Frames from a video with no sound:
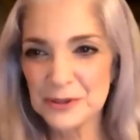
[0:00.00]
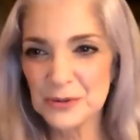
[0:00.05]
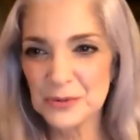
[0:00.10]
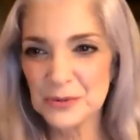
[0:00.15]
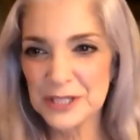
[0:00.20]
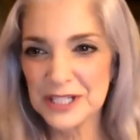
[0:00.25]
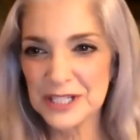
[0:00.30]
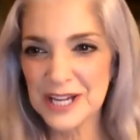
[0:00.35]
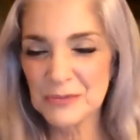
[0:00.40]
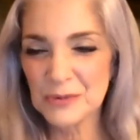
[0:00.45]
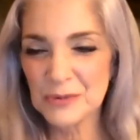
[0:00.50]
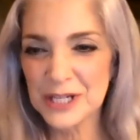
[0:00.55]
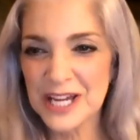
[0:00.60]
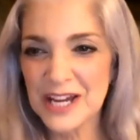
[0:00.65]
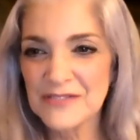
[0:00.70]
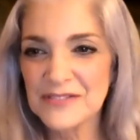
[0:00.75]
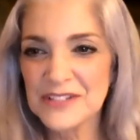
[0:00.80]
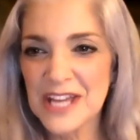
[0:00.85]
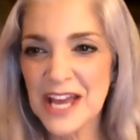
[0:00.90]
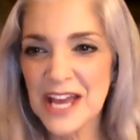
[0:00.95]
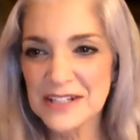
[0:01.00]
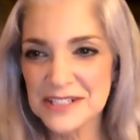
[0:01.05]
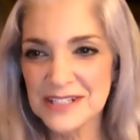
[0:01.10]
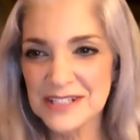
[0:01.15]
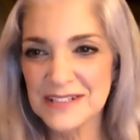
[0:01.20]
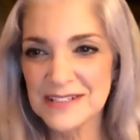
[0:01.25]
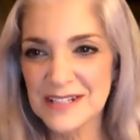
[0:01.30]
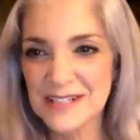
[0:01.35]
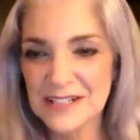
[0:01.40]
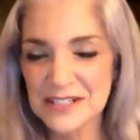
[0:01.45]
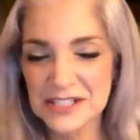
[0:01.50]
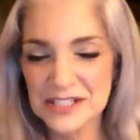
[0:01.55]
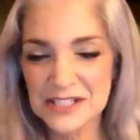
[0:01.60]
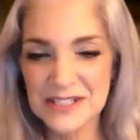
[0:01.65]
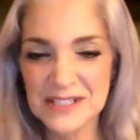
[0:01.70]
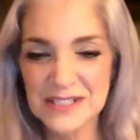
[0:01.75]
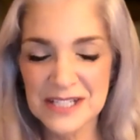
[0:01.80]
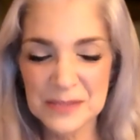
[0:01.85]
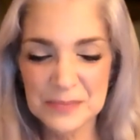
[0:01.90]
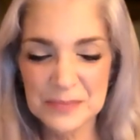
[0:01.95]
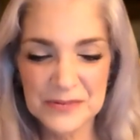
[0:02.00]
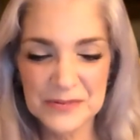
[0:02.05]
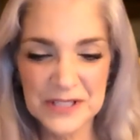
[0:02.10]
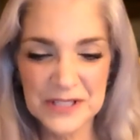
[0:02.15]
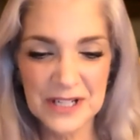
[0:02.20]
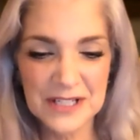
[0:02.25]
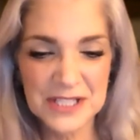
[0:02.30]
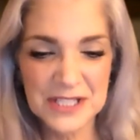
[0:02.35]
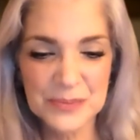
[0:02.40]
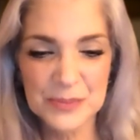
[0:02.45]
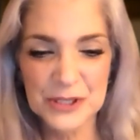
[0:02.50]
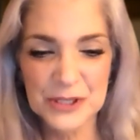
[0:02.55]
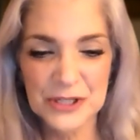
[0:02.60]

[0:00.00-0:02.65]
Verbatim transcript: We uh, we have yet to touch the tip of the iceberg.